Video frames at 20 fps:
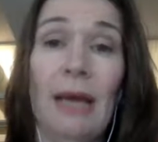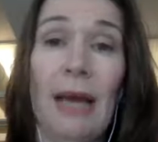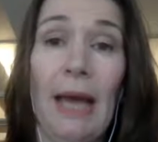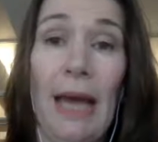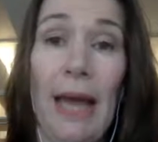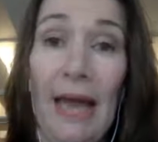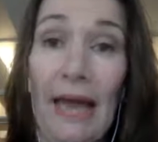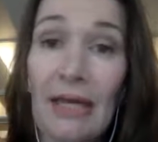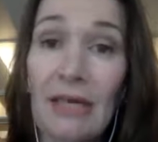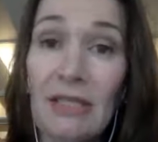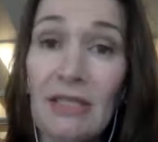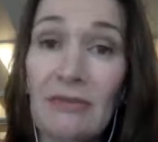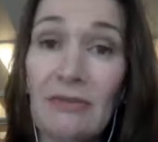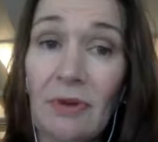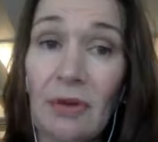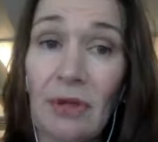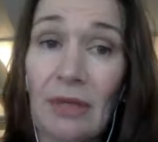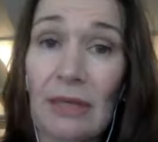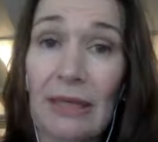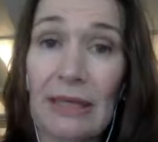active
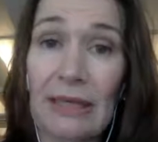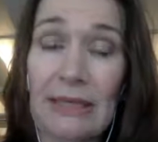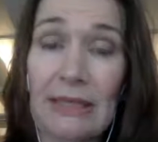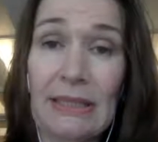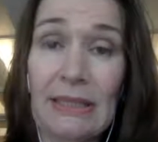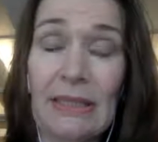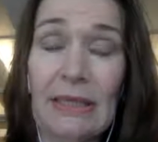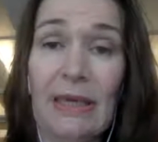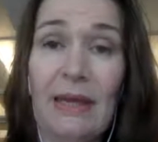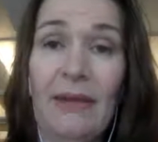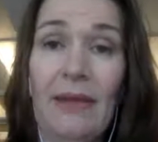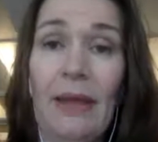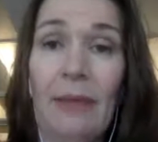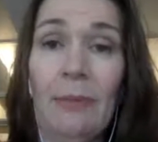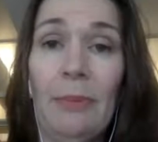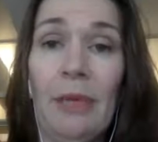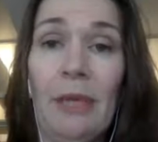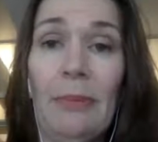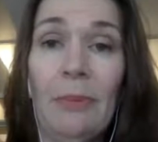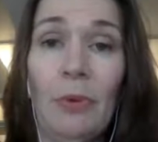on LinkedIn? Are they
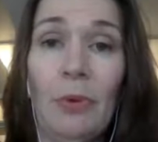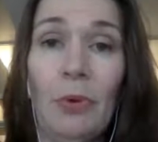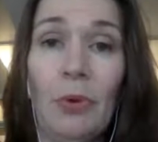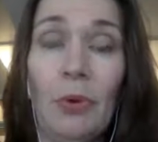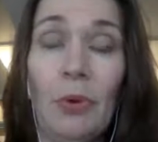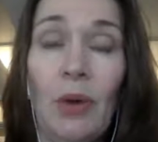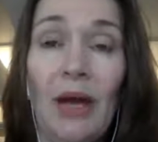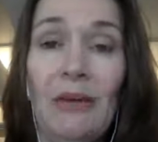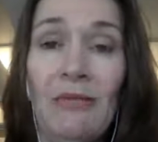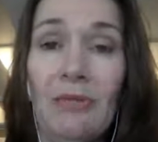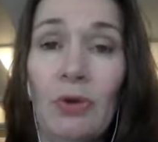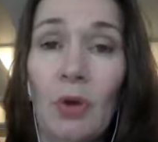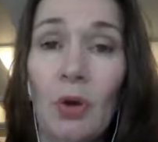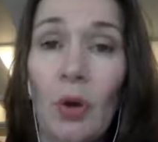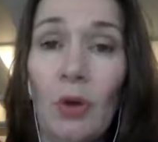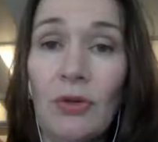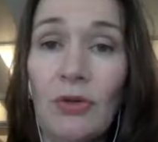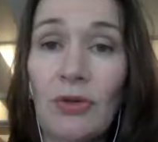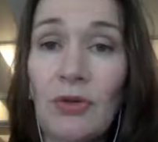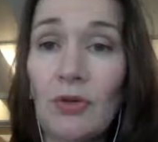people who have
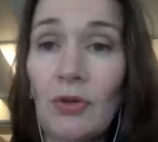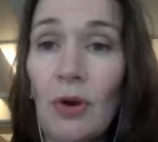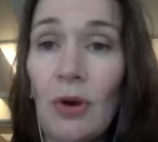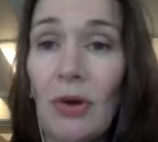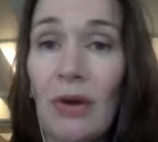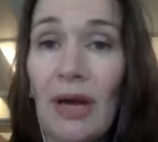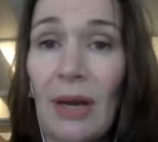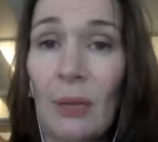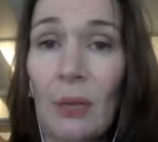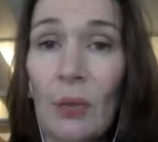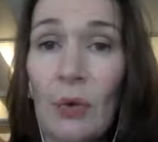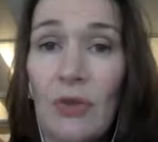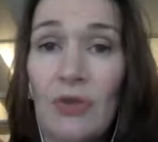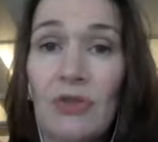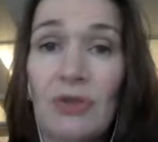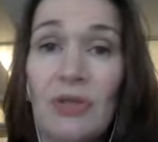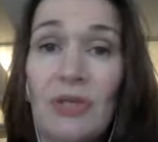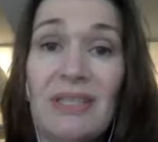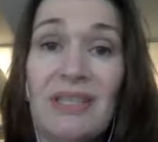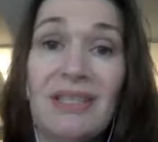got strong networks?
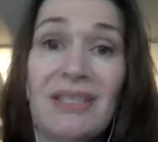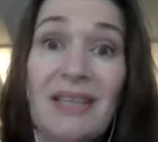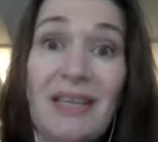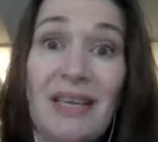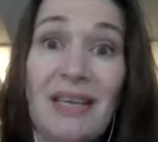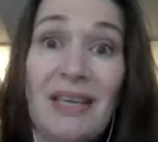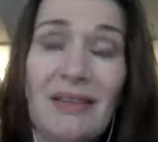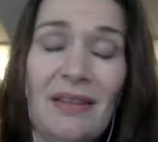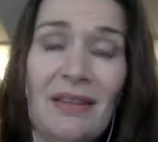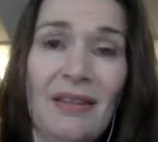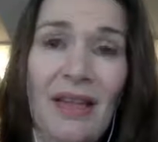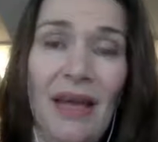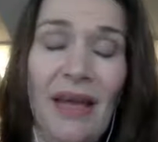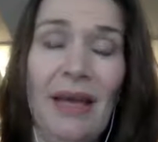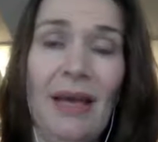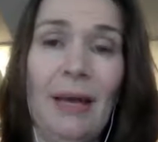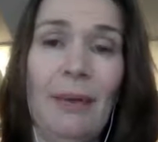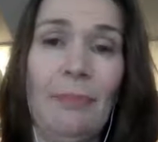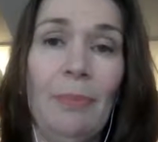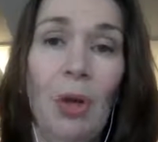You can see that
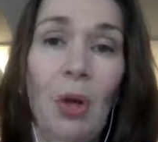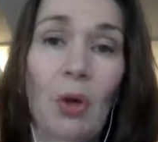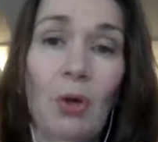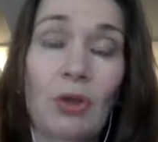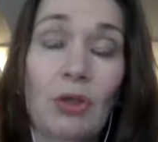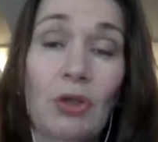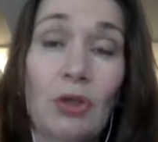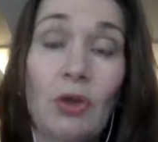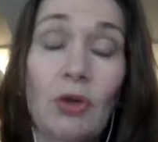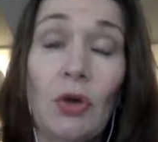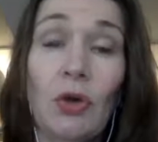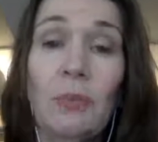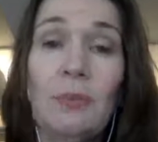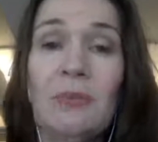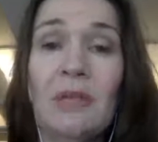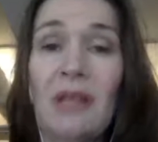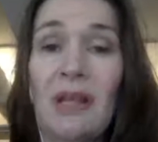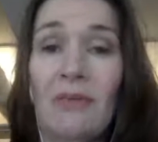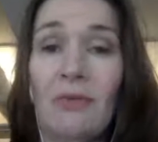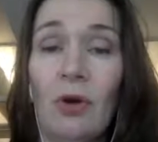they belong to
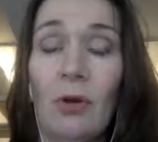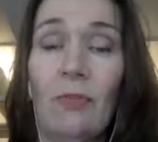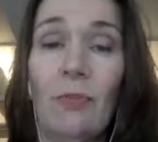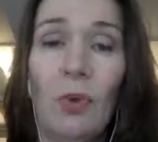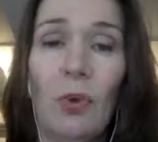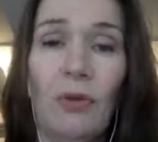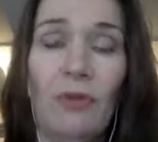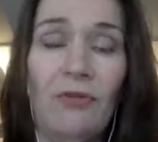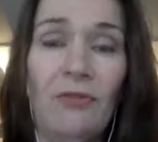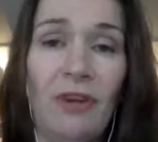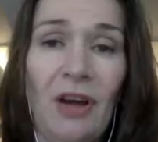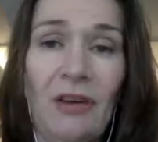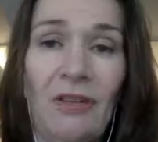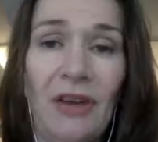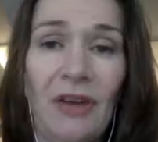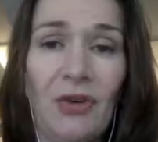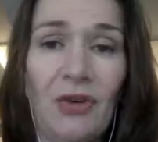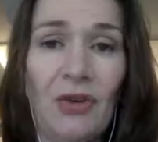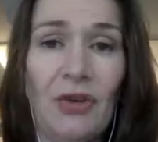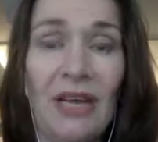groups and they've got more than
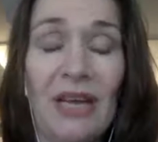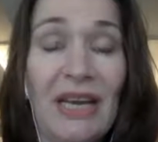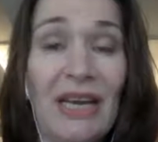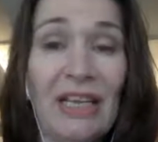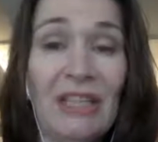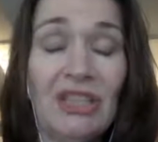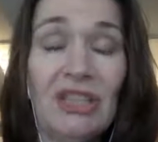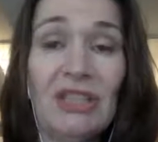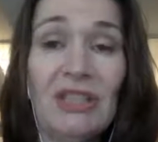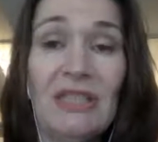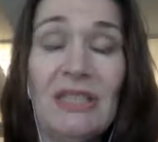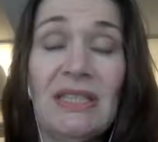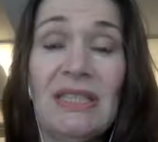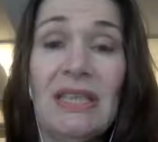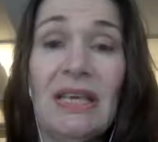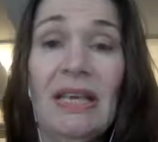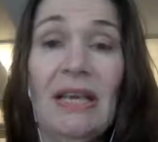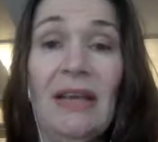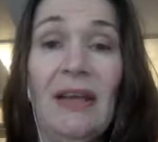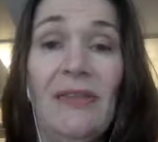500
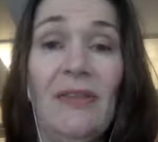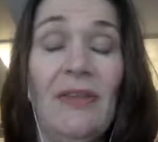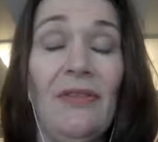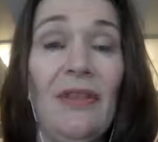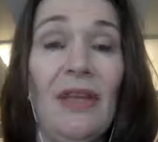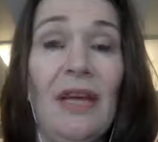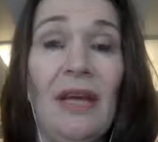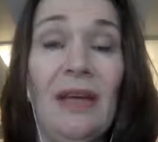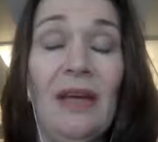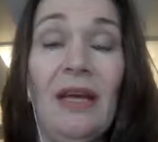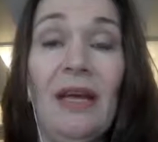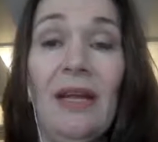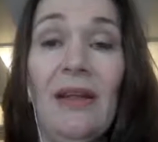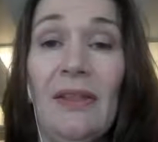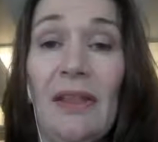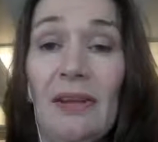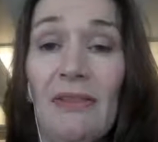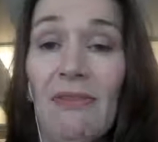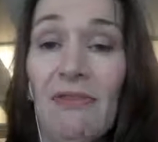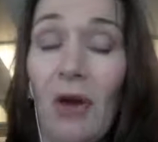connections, that
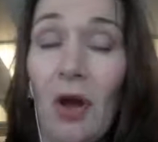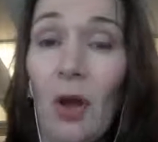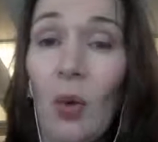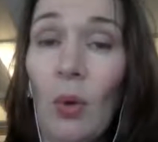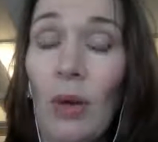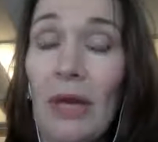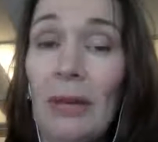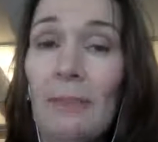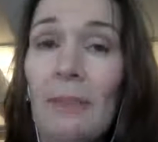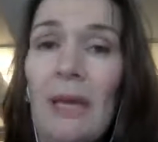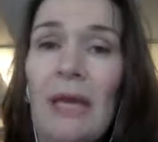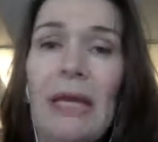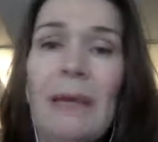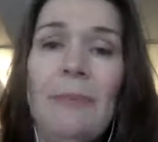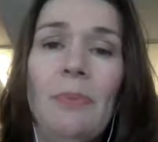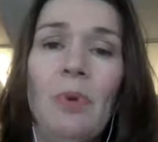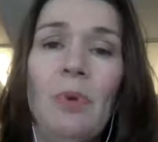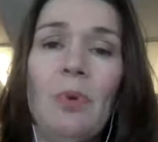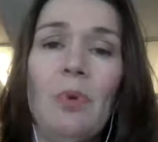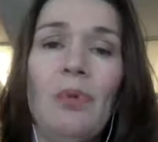they're following
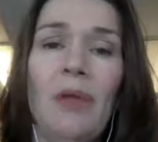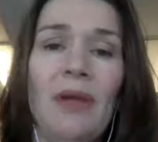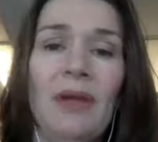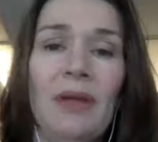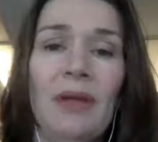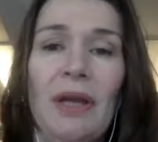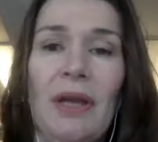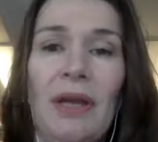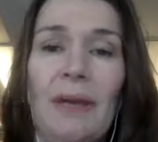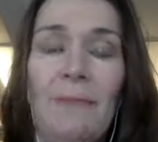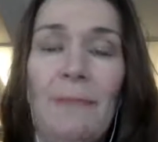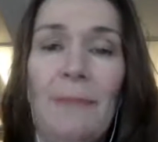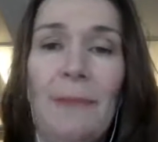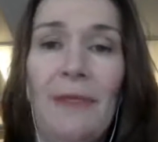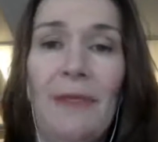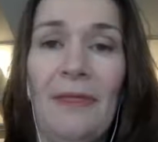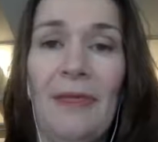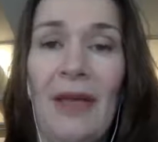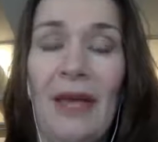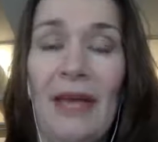people,
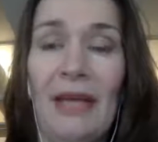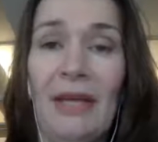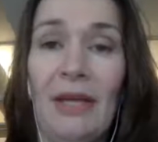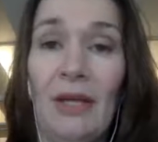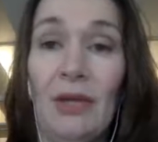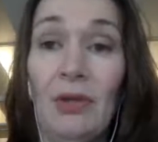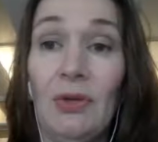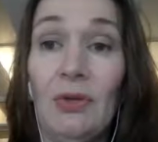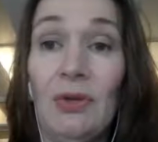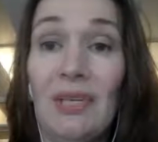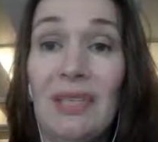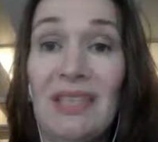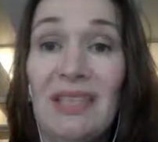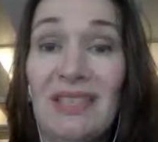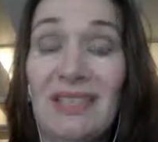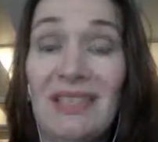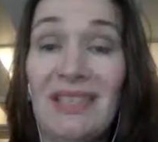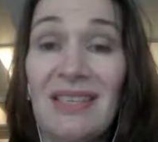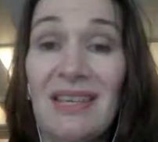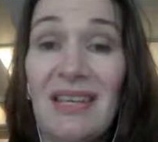that you can
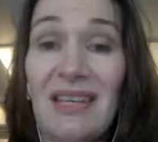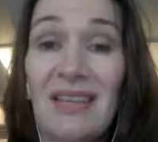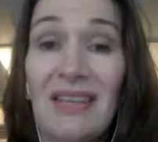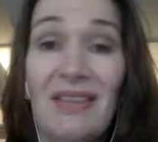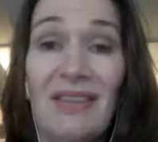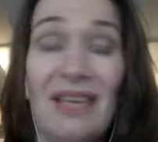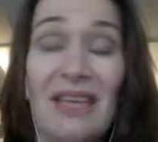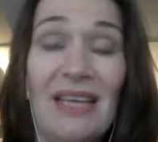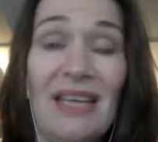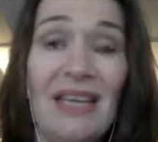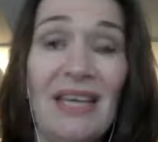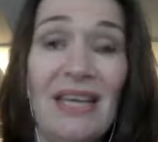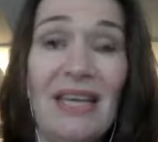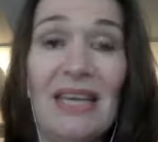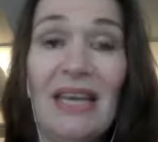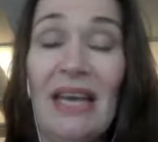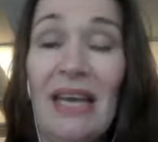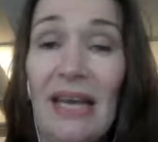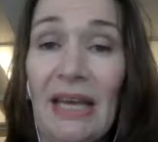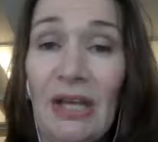see that they're
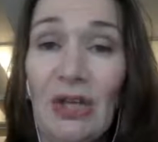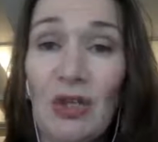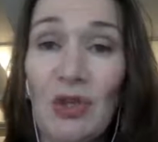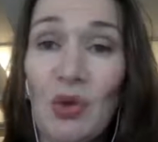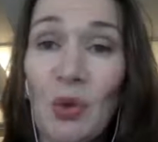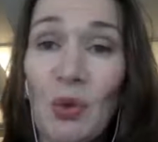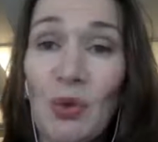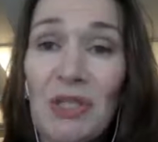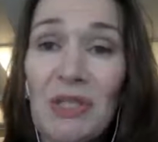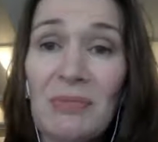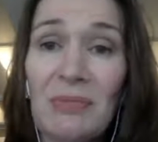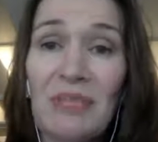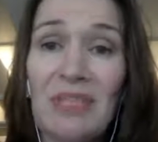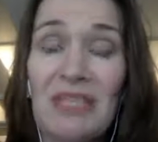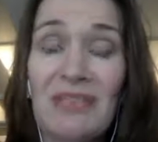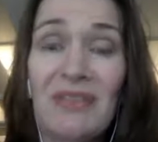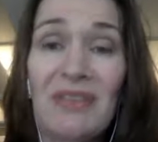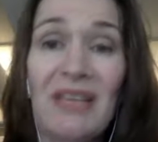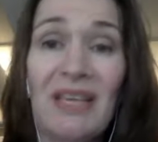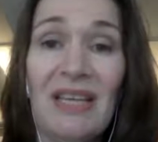getting
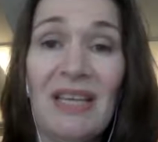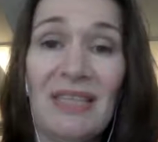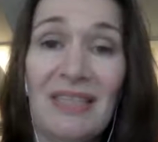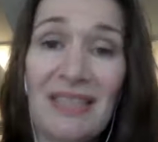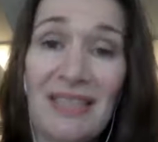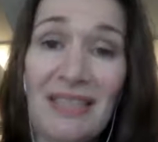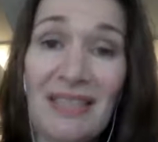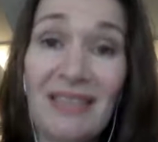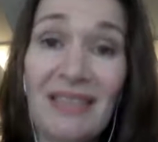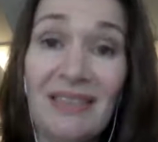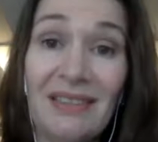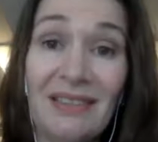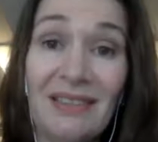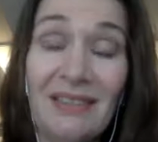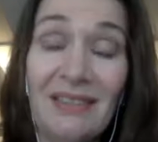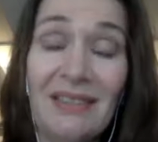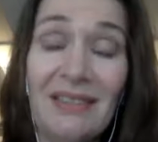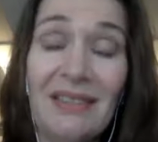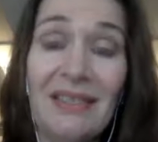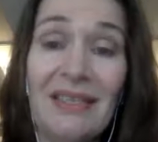endorsements for their
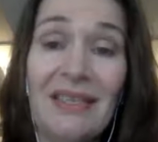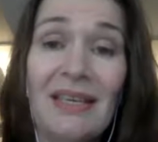skills.